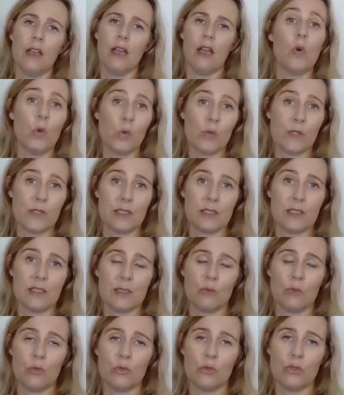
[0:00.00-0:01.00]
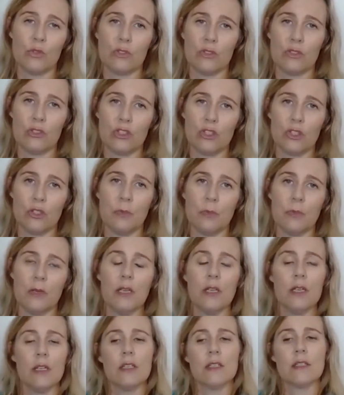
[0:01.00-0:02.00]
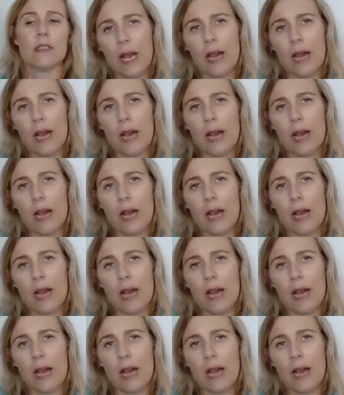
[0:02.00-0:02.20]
horses will do the job.